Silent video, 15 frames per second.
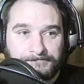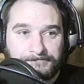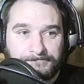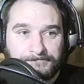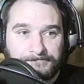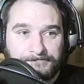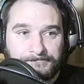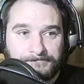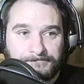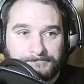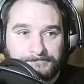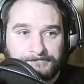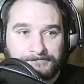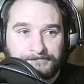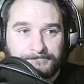I
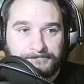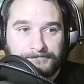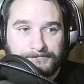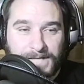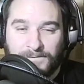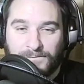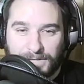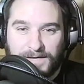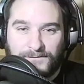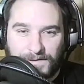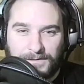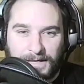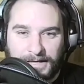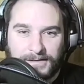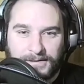really feel
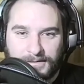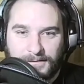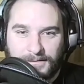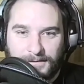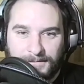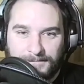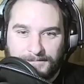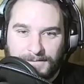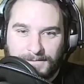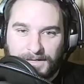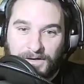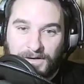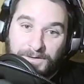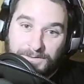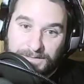like,
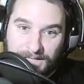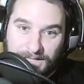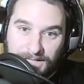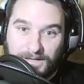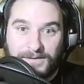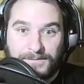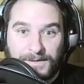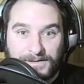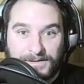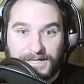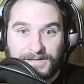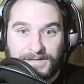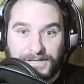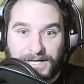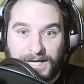I was talking
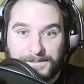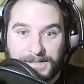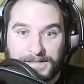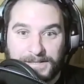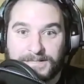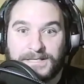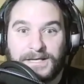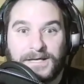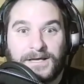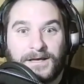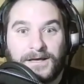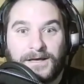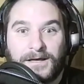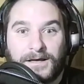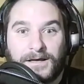about DeAndre Hopkins.
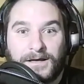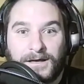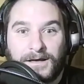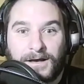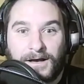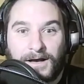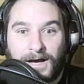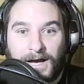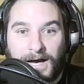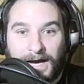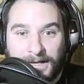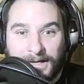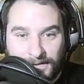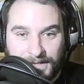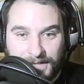
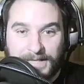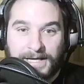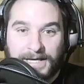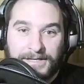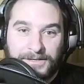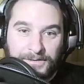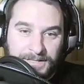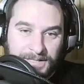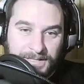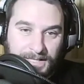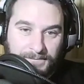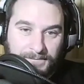I think I know a team